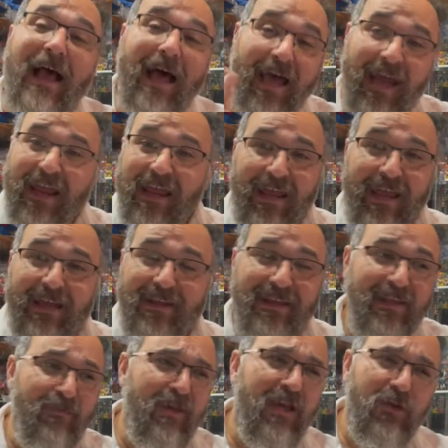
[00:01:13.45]
I had
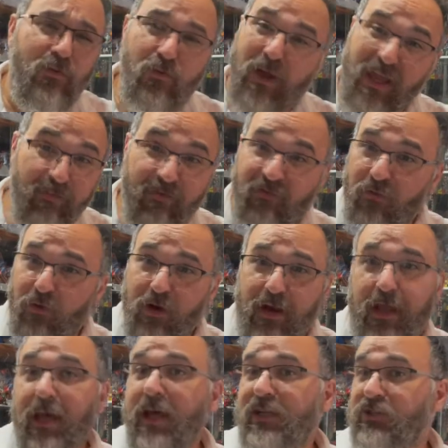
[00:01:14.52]
He Man way before I
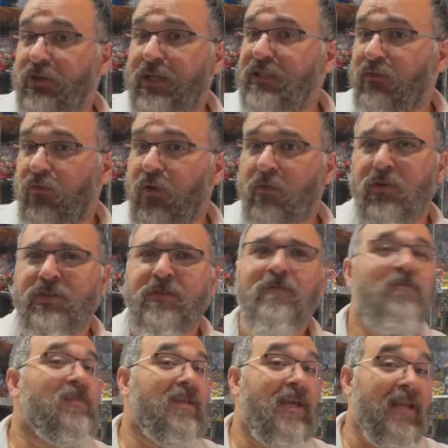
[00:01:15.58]
had Transformers,
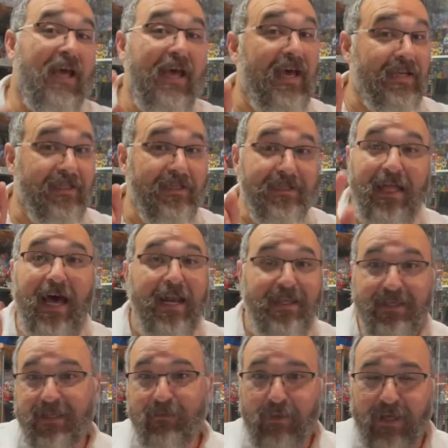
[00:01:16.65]
and I had a lot of
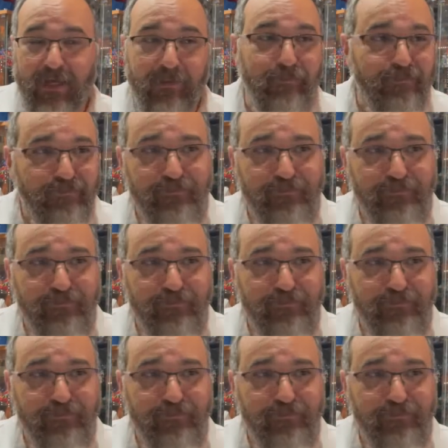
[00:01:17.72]
He Man.